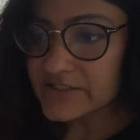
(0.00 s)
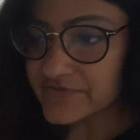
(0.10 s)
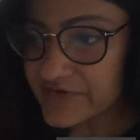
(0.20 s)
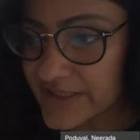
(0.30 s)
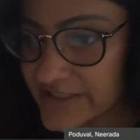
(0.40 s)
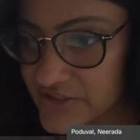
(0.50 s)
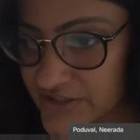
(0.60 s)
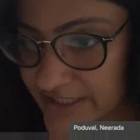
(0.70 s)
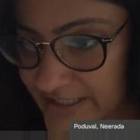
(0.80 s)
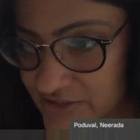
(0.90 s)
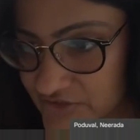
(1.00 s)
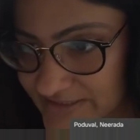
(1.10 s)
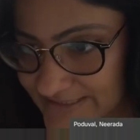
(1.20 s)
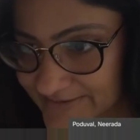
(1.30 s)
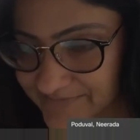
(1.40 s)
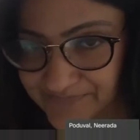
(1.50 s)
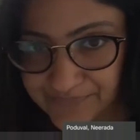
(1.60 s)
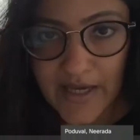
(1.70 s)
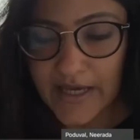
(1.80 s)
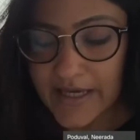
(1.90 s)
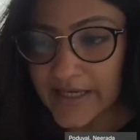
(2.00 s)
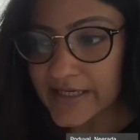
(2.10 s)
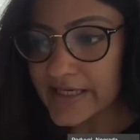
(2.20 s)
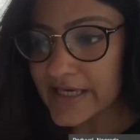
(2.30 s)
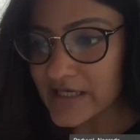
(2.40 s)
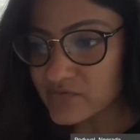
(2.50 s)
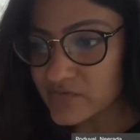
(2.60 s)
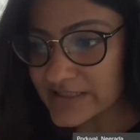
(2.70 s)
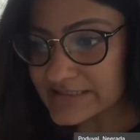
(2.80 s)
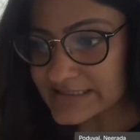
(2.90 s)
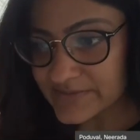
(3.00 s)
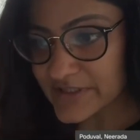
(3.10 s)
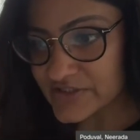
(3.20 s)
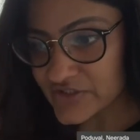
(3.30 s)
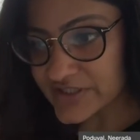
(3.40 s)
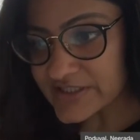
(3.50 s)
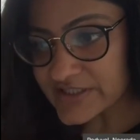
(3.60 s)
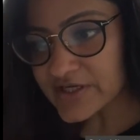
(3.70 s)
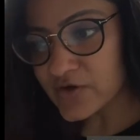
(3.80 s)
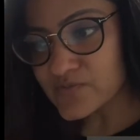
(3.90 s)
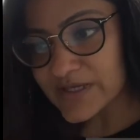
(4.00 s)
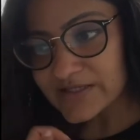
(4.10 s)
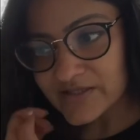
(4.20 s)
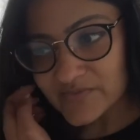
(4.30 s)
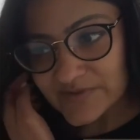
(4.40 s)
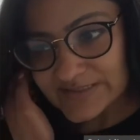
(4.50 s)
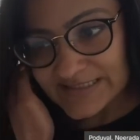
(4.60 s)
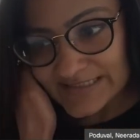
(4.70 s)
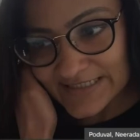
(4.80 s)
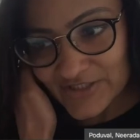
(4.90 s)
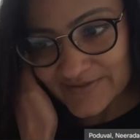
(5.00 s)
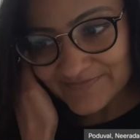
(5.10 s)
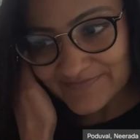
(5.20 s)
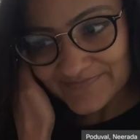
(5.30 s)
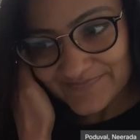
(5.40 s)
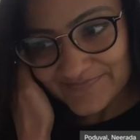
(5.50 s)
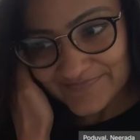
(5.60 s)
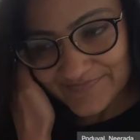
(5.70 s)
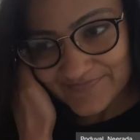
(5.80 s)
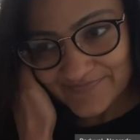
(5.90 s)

Electrification Agency. I invite Team Nigeria to now make the presentation.